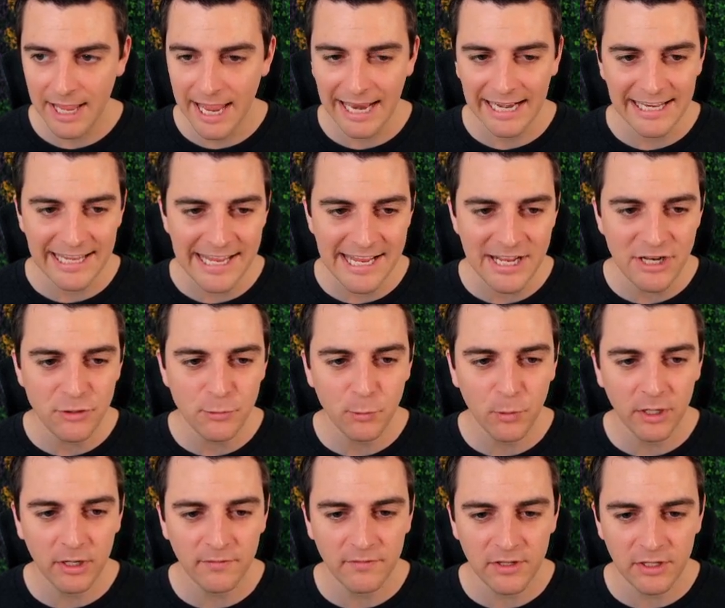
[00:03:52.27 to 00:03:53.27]
And each
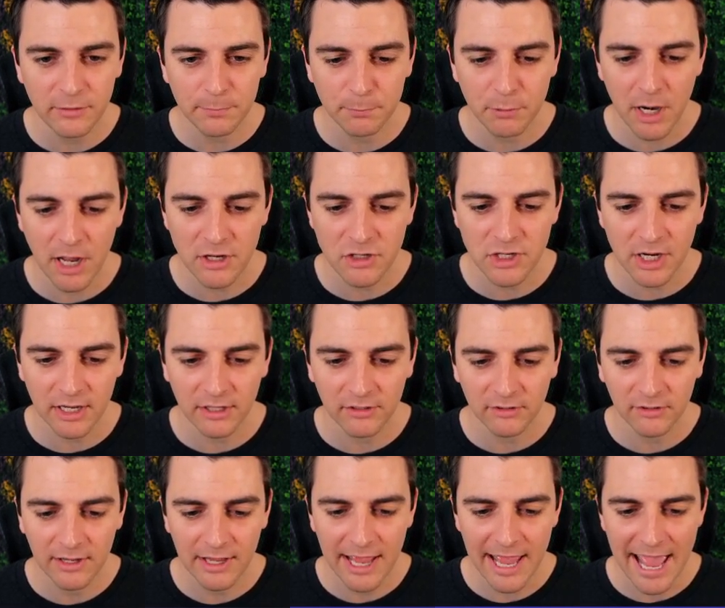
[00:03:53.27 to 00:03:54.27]
one of these
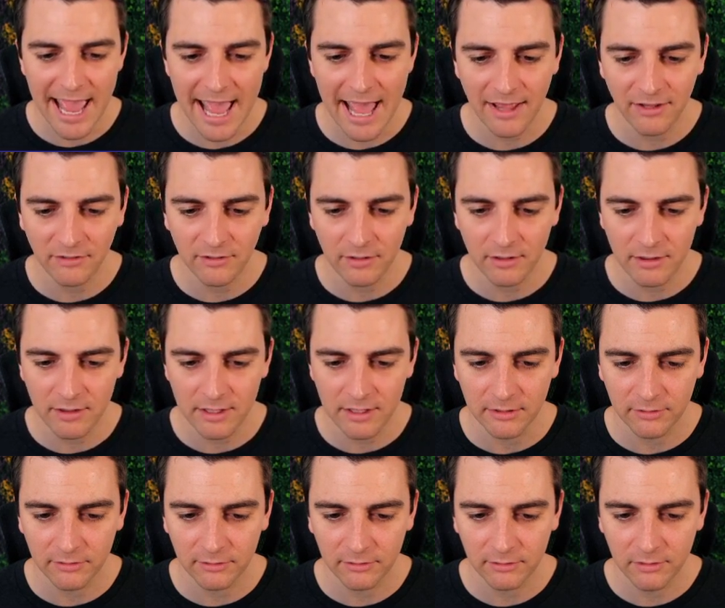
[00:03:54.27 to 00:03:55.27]
projects has
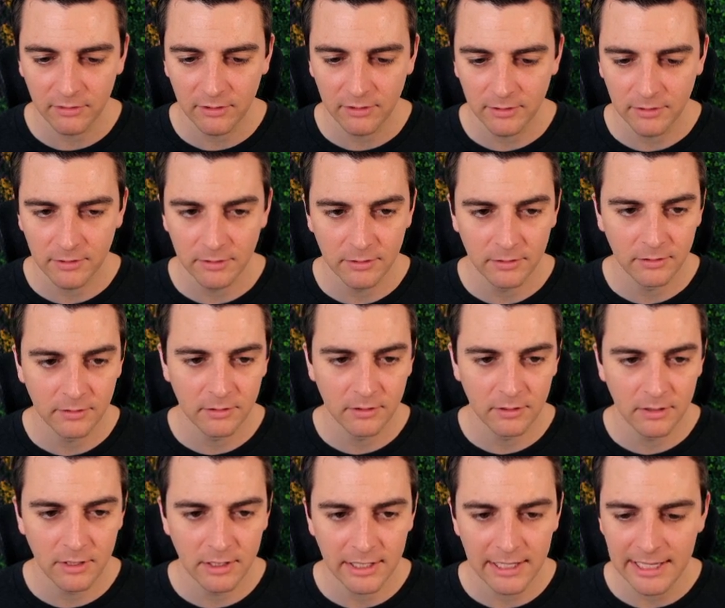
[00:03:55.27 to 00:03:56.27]
this.
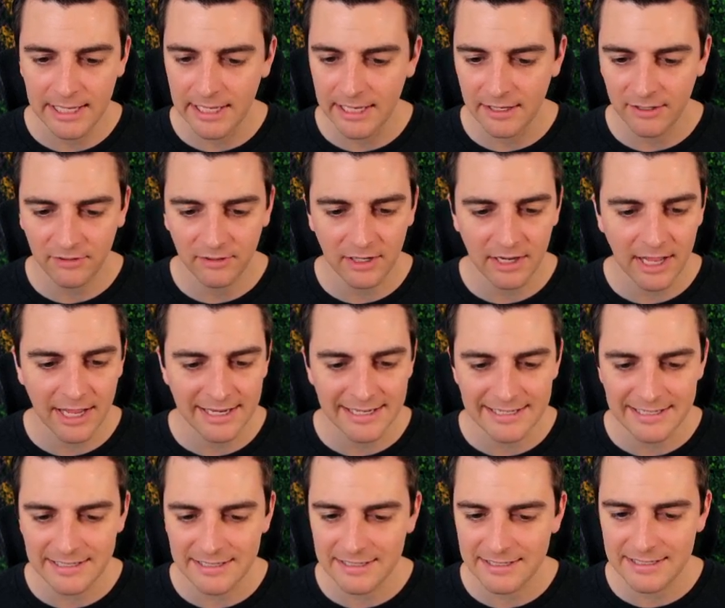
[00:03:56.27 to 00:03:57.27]
It is an
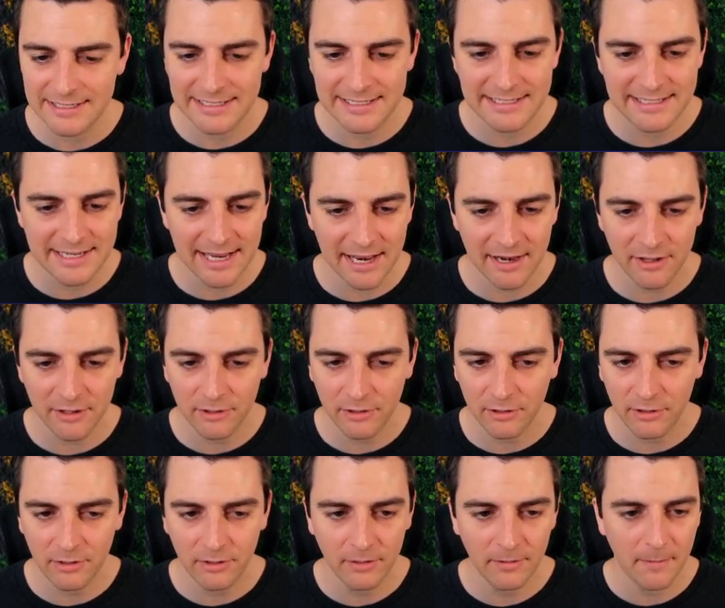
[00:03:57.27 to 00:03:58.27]

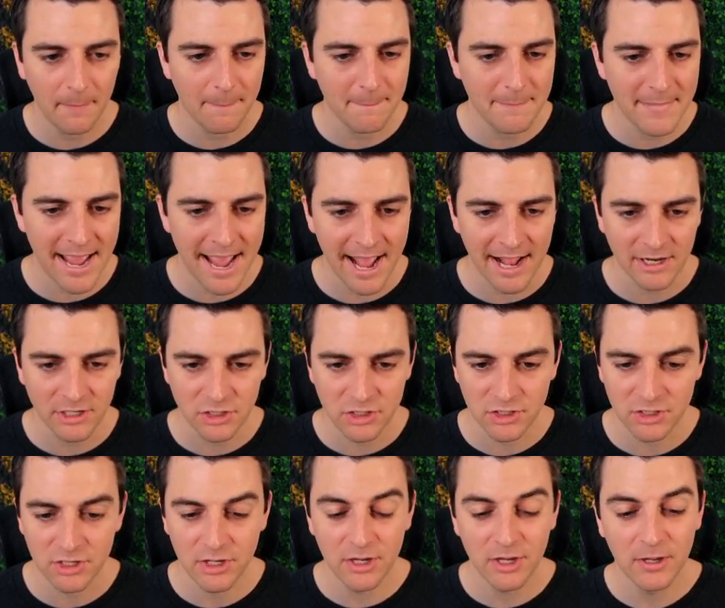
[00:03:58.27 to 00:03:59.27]
identical
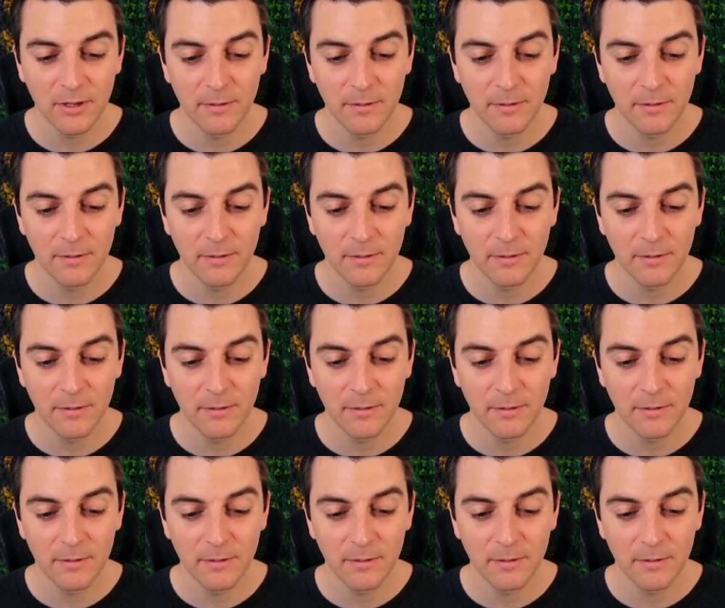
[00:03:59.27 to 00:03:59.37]
match